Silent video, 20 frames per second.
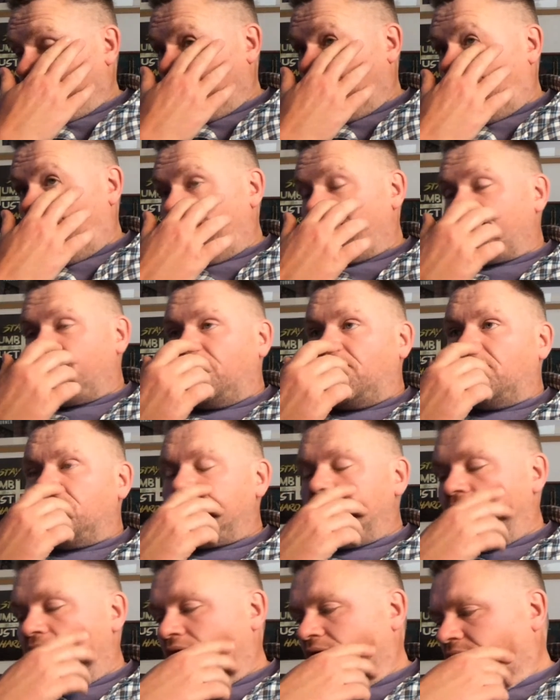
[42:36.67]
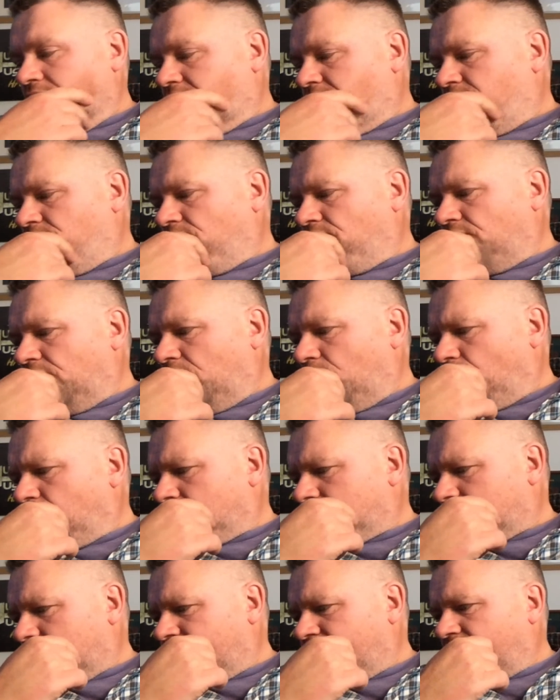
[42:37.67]
I've got, the
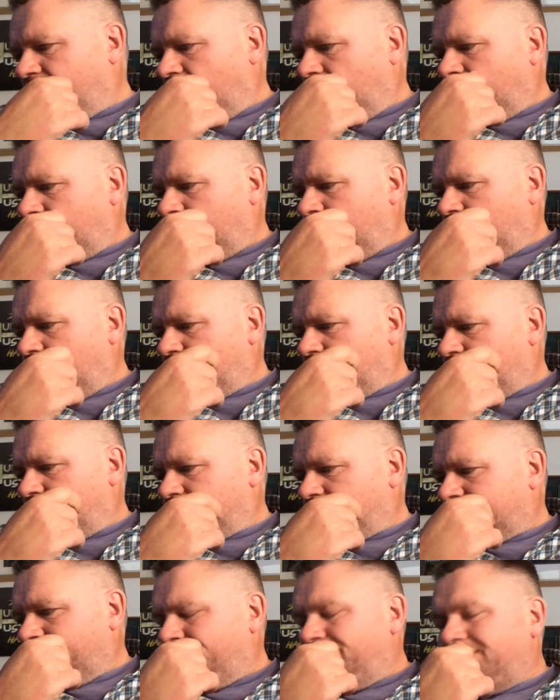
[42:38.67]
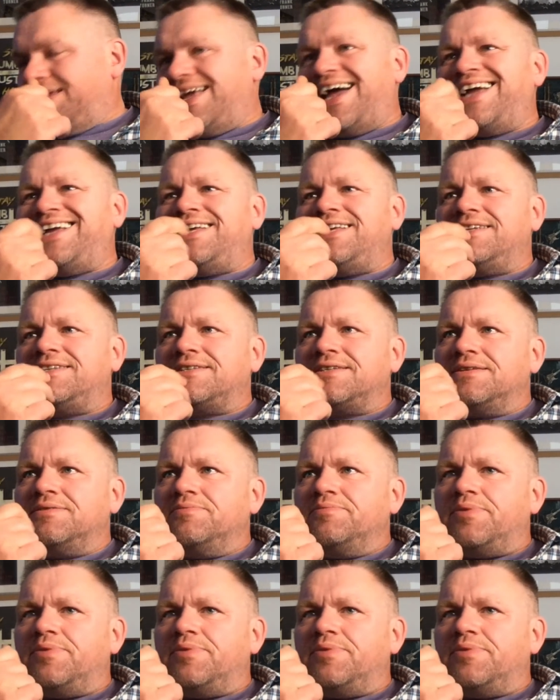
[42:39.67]
oldest I've got here is 78,